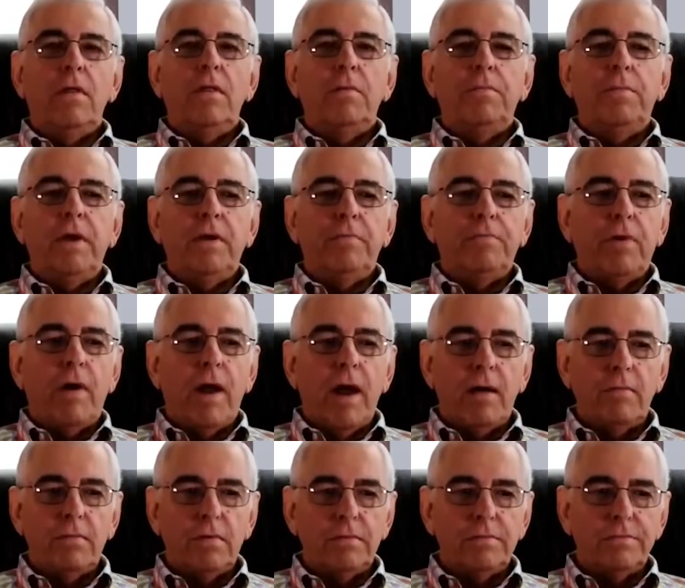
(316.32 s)
of the big
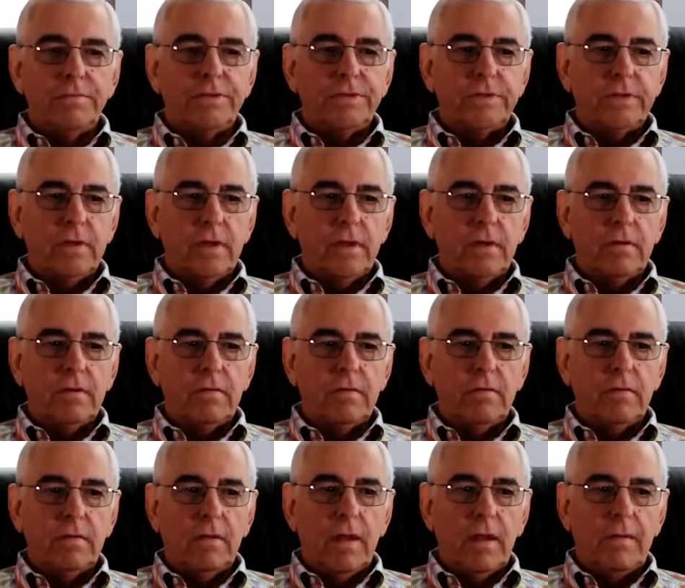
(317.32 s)
problems,
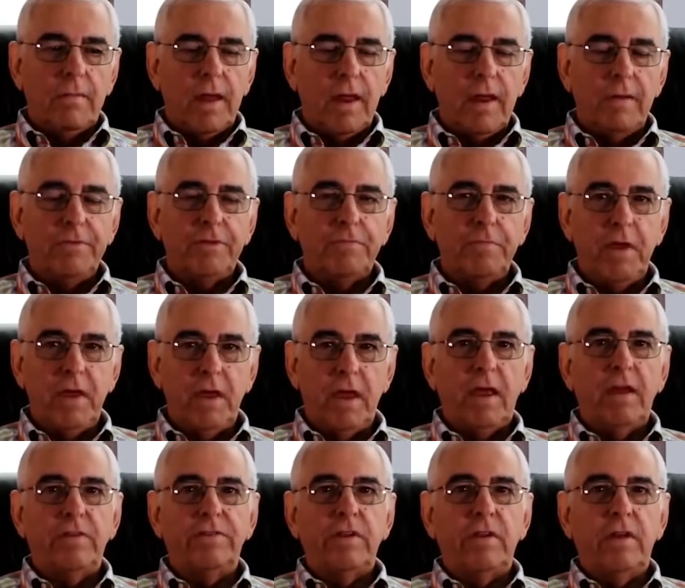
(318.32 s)
and I'm
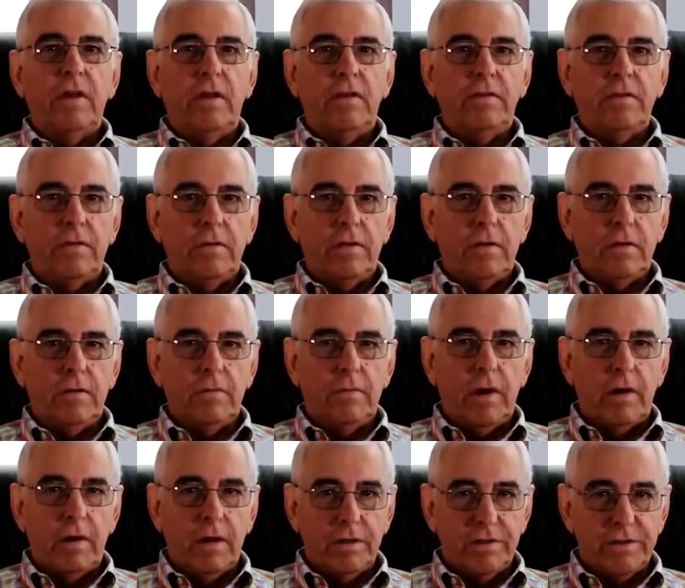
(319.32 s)
speaking as an
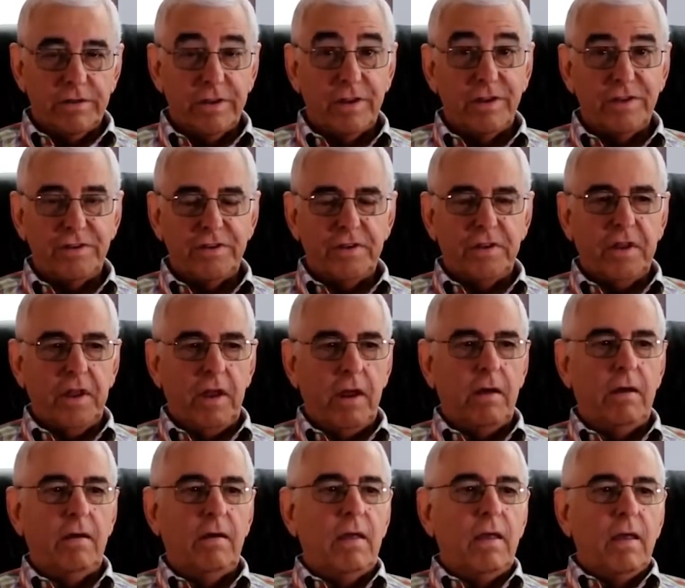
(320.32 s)
American citizen
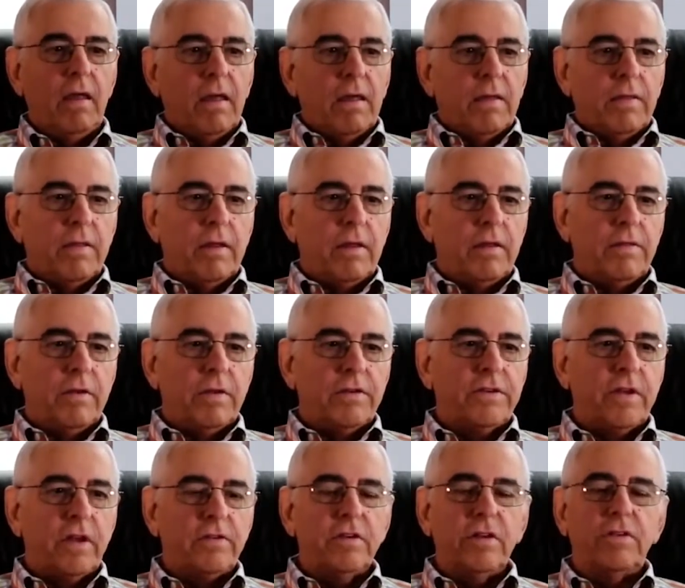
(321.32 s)
here, there's
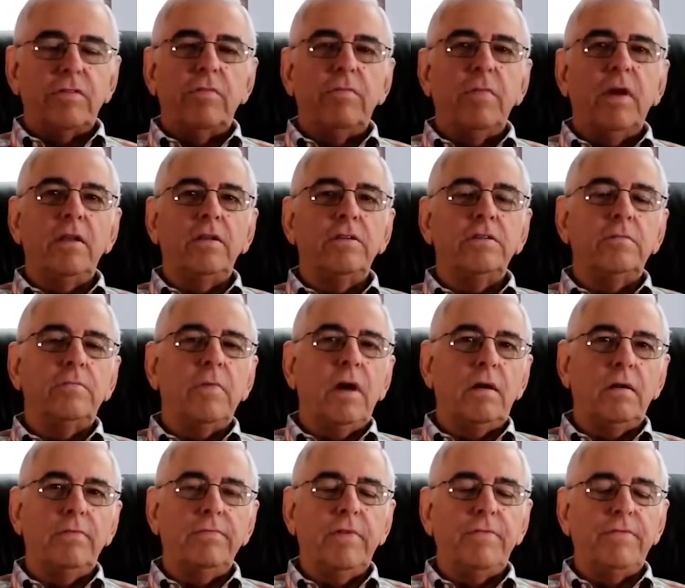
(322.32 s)
such a tremendous
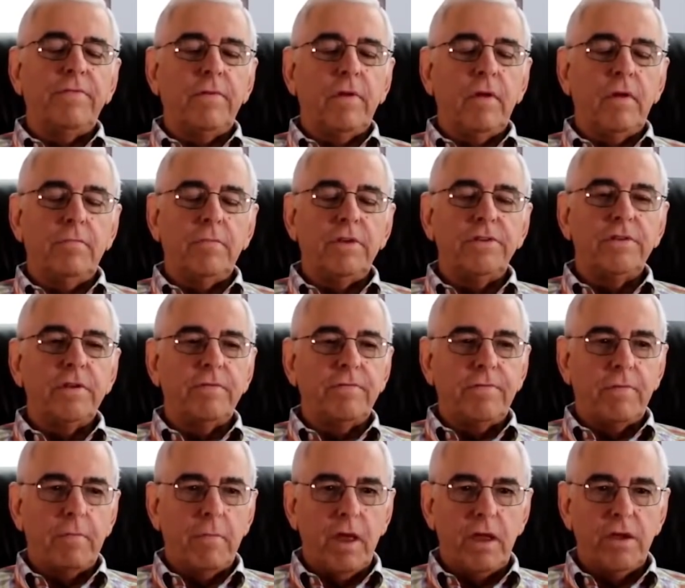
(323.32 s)
amount of
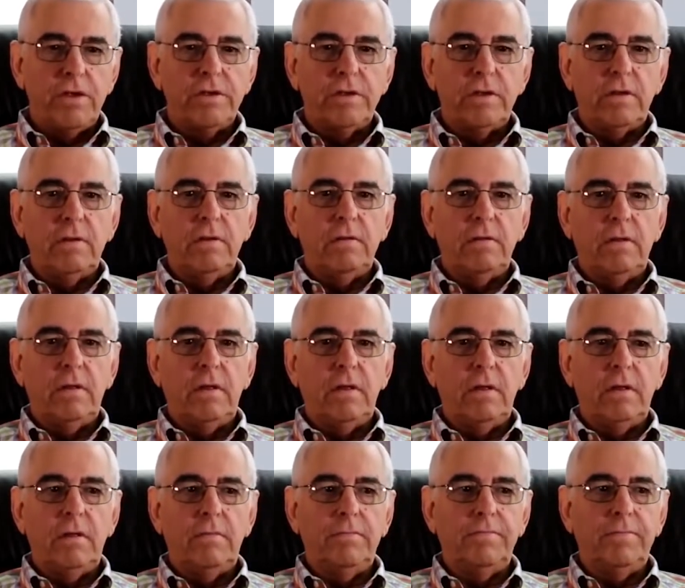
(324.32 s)

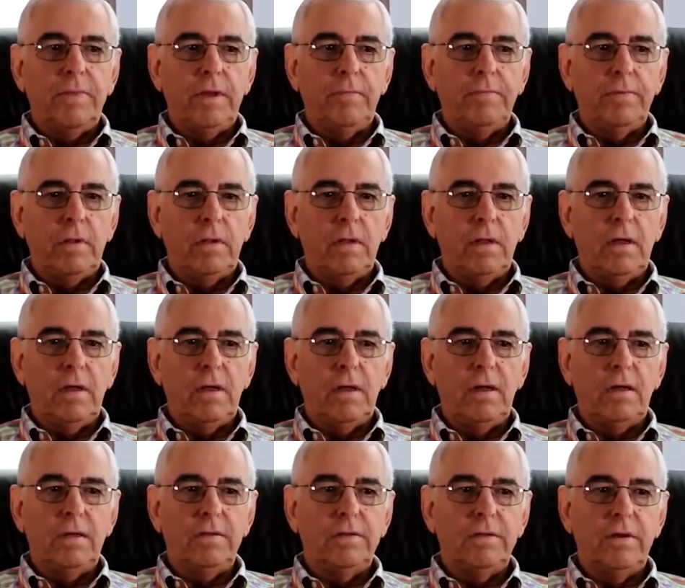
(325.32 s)
misinformation.
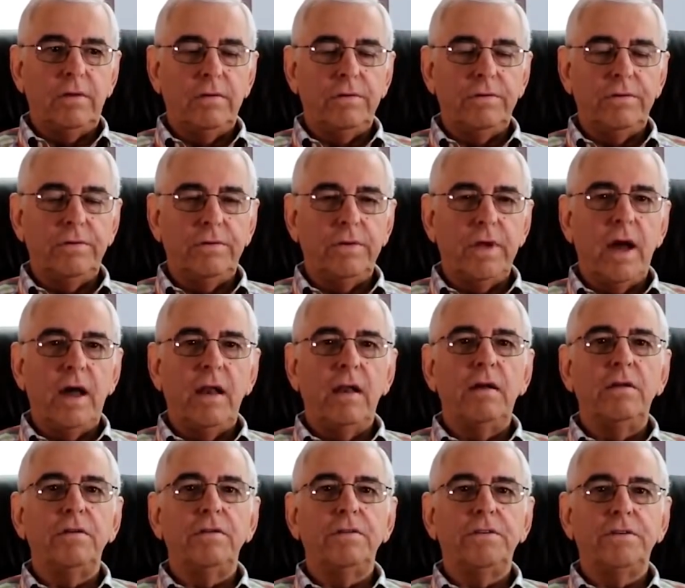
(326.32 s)
People do not
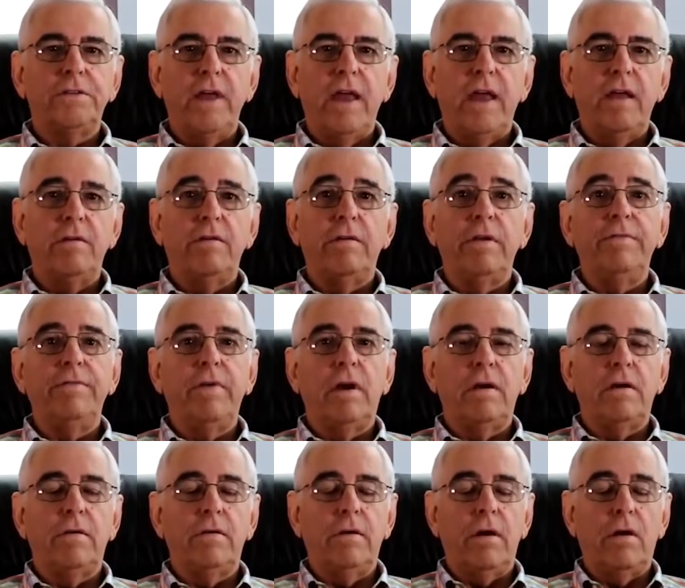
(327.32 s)
understand or even
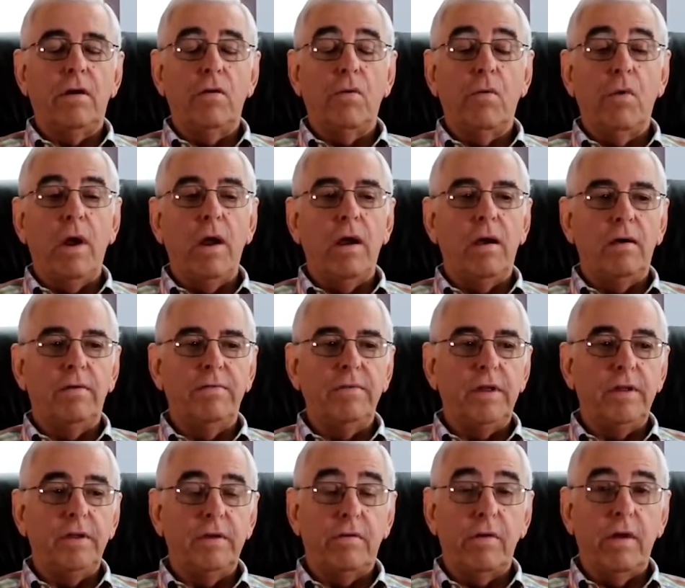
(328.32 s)
are aware
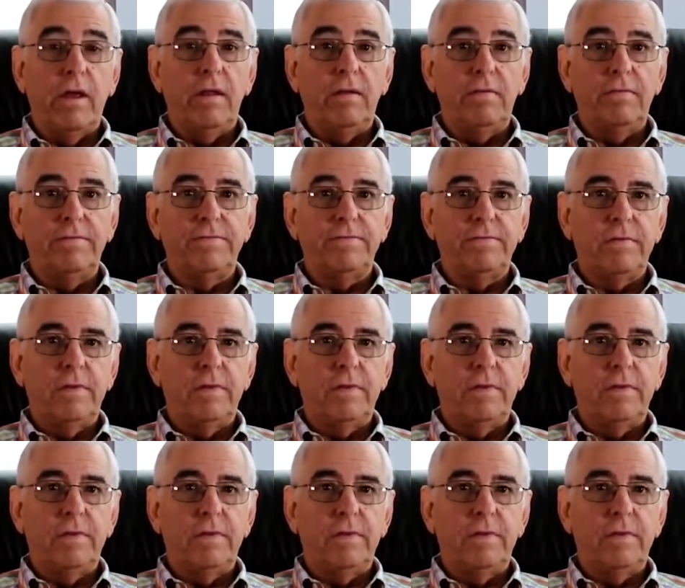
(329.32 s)
of integrative